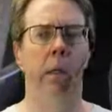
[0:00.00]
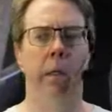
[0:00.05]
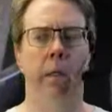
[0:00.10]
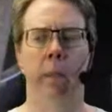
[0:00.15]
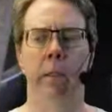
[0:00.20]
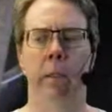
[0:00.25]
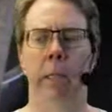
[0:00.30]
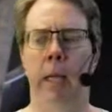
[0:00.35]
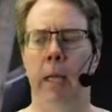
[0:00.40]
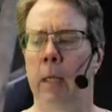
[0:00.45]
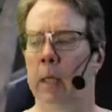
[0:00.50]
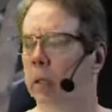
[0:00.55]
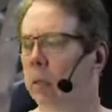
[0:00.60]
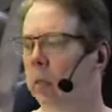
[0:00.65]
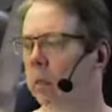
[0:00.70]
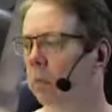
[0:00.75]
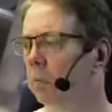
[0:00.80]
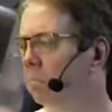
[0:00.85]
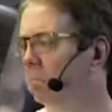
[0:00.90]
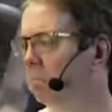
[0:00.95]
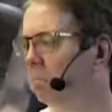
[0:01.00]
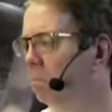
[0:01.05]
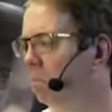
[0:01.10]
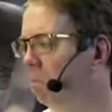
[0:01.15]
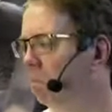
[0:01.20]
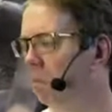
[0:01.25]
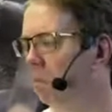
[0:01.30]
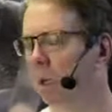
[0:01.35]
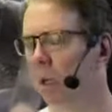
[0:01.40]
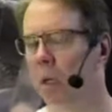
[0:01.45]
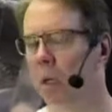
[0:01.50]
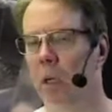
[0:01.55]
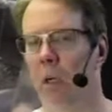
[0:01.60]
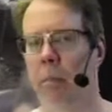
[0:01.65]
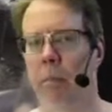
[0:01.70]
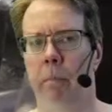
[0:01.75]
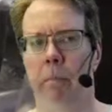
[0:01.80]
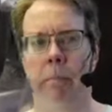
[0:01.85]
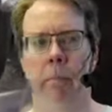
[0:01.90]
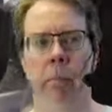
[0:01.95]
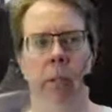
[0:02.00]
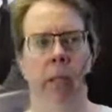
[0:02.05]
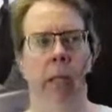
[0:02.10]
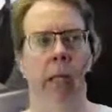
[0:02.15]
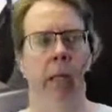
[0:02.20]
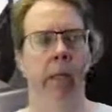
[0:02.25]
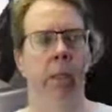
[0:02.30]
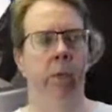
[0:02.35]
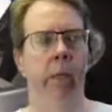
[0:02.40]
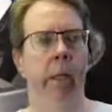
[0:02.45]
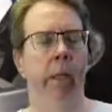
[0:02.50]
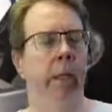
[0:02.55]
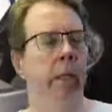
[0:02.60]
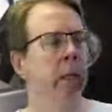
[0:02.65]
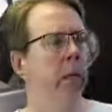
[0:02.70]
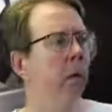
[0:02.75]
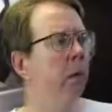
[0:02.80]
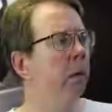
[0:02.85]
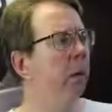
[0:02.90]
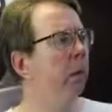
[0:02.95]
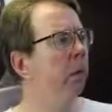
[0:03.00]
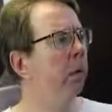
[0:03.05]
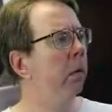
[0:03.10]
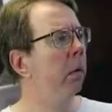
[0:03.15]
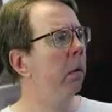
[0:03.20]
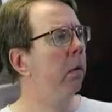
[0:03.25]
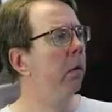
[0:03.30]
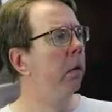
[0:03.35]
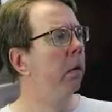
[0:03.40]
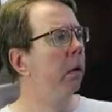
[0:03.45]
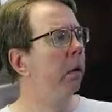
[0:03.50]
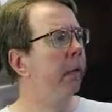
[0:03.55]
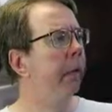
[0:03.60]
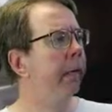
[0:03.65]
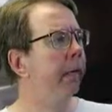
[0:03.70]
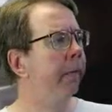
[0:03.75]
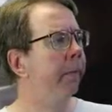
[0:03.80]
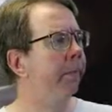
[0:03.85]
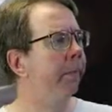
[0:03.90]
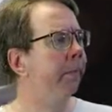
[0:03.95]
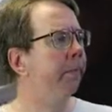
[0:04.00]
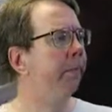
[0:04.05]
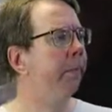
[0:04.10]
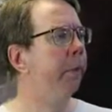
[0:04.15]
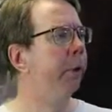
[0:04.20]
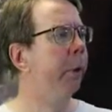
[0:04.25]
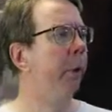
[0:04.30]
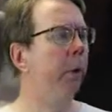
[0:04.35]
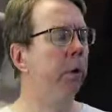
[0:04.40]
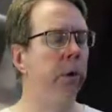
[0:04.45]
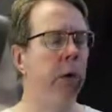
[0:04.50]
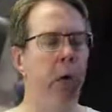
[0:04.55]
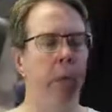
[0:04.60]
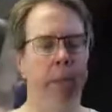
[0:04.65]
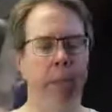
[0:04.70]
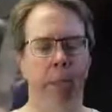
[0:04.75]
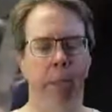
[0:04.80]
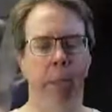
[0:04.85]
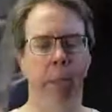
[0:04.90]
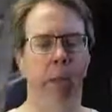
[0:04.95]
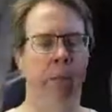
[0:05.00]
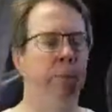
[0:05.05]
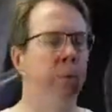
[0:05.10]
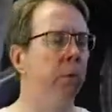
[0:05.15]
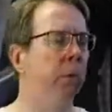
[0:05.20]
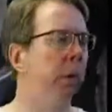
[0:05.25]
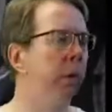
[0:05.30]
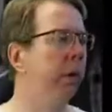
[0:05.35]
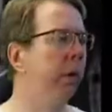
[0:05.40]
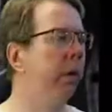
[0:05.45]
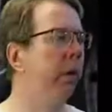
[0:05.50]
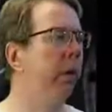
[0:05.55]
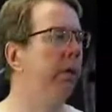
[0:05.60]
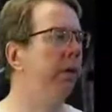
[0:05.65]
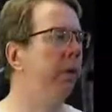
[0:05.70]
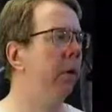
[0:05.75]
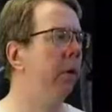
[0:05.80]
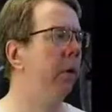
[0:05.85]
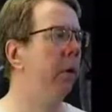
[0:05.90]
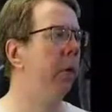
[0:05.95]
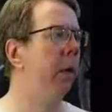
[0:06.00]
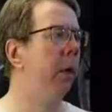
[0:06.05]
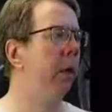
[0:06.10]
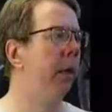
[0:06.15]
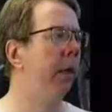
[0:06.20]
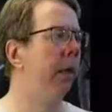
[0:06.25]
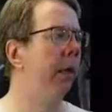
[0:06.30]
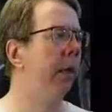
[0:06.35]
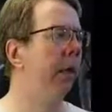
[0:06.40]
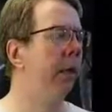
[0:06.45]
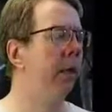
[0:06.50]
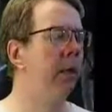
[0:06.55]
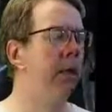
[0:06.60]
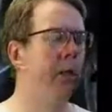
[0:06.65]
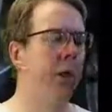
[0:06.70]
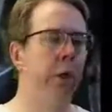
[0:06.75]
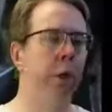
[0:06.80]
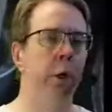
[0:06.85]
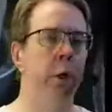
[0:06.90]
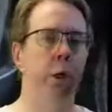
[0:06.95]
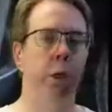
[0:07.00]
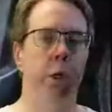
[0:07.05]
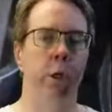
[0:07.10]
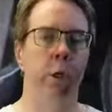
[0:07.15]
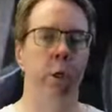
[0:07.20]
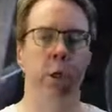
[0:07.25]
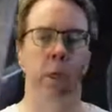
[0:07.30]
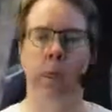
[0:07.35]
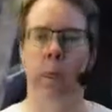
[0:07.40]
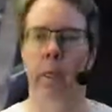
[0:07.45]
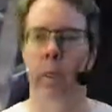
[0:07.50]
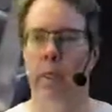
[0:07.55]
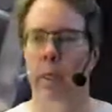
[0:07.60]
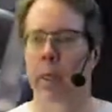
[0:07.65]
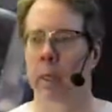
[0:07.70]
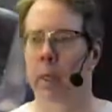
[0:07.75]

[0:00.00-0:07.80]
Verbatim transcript: that does that. Um, but yeah, that's what I think. Good idea. So there's always a use for it. If you uh, collect it, you could use it as